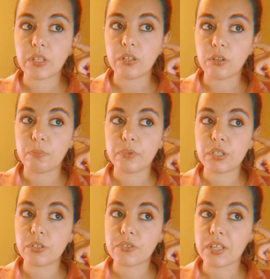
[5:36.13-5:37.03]
you know,
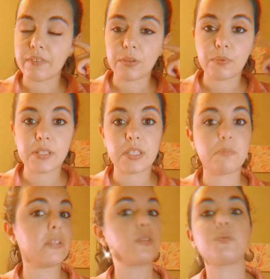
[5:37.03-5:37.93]
putting yourself at risk of
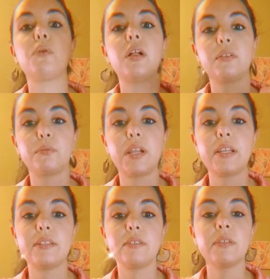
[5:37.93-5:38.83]
being swallowed,
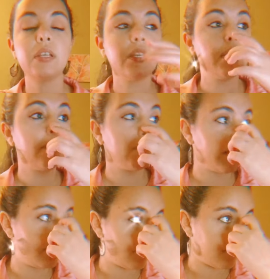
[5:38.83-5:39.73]
right,
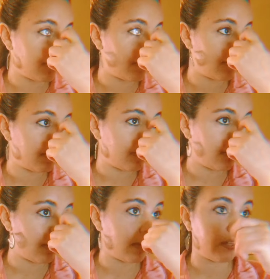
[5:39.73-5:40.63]
by this
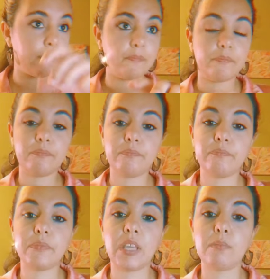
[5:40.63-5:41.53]

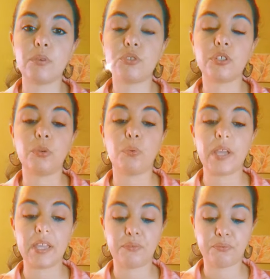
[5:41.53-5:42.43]
emotional
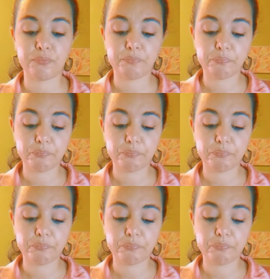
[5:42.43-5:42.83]
wave.